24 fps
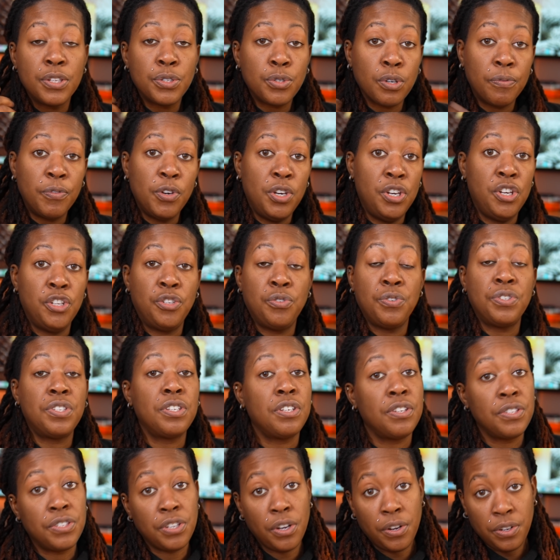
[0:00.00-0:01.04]
So if you're
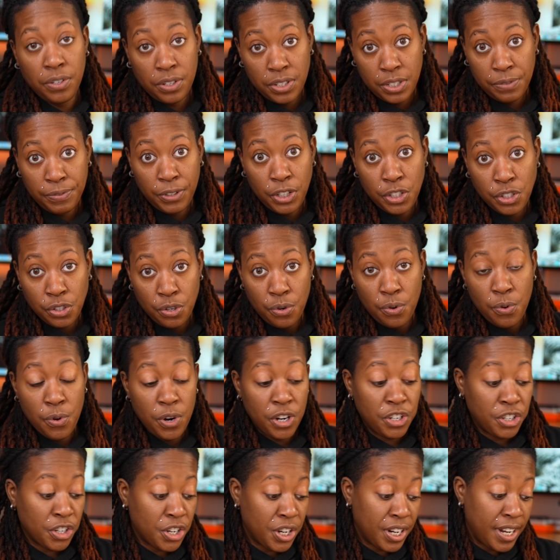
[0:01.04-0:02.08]
interested in turning this feature
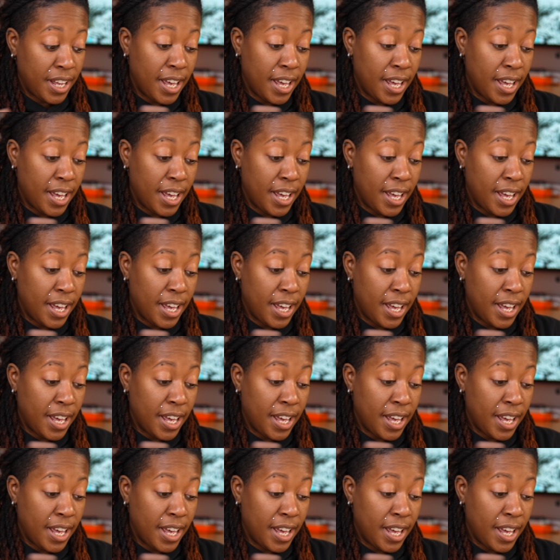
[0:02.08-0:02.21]
on, you're gonna